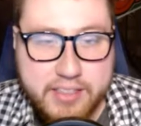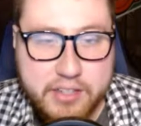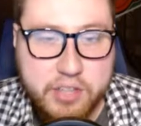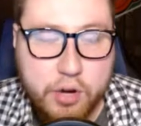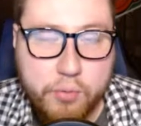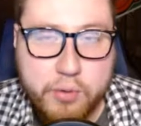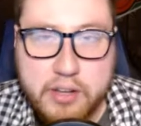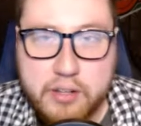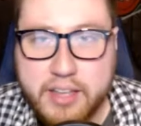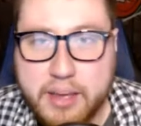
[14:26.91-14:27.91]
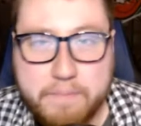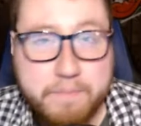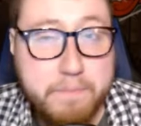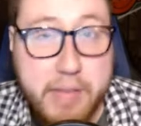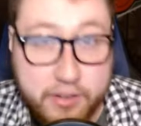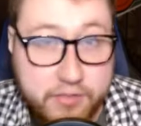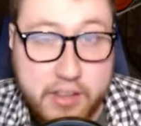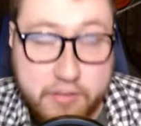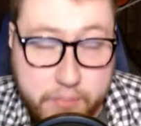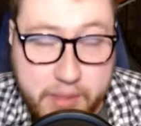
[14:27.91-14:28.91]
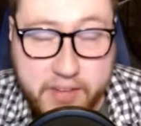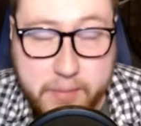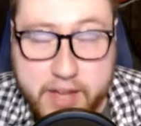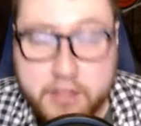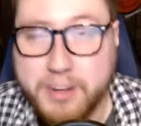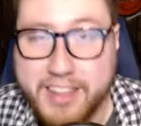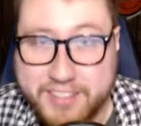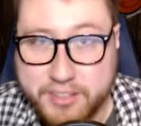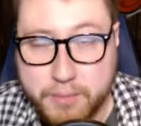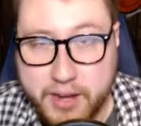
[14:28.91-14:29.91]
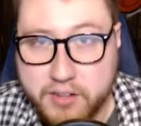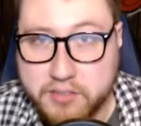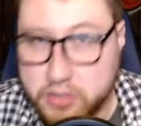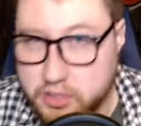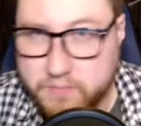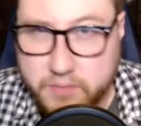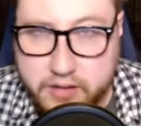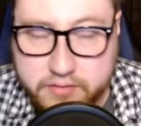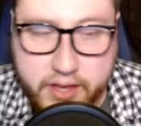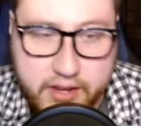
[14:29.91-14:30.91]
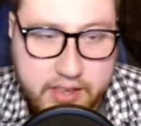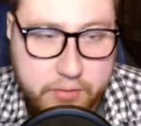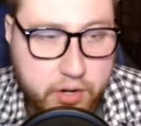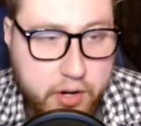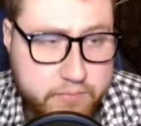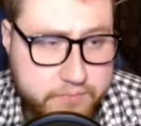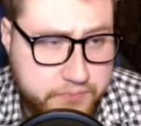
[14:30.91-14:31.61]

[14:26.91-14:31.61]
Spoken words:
There's no real benefit from having a matchup against the Bears. They're just kind of fine in that regard.